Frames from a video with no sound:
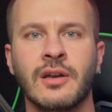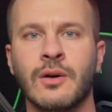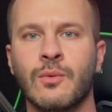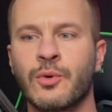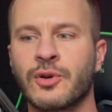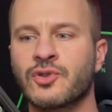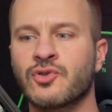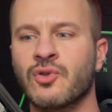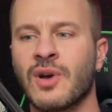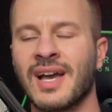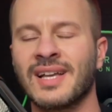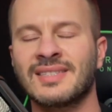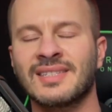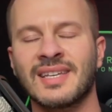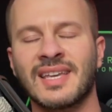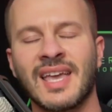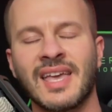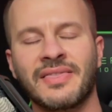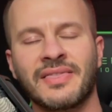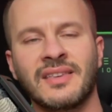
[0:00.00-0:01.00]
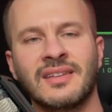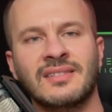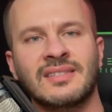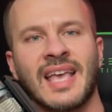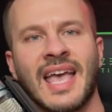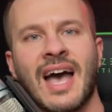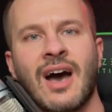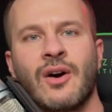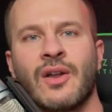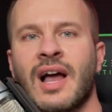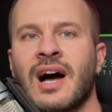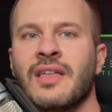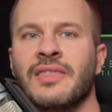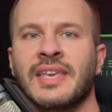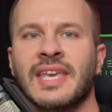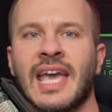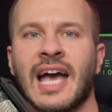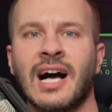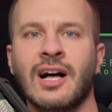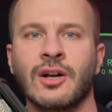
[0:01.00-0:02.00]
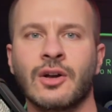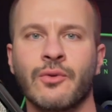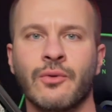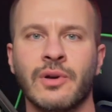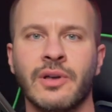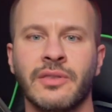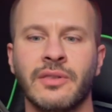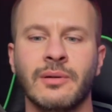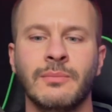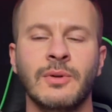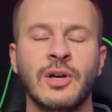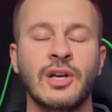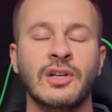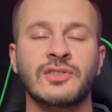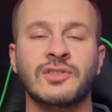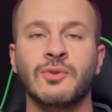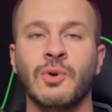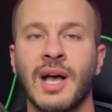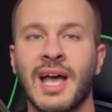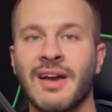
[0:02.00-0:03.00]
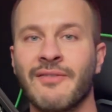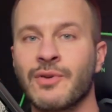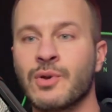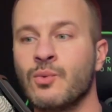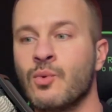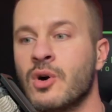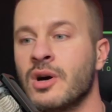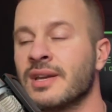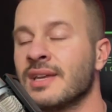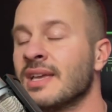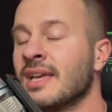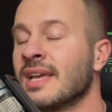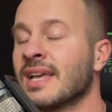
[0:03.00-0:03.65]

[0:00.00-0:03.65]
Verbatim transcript: We're trying to get this out on the algorithm so everyone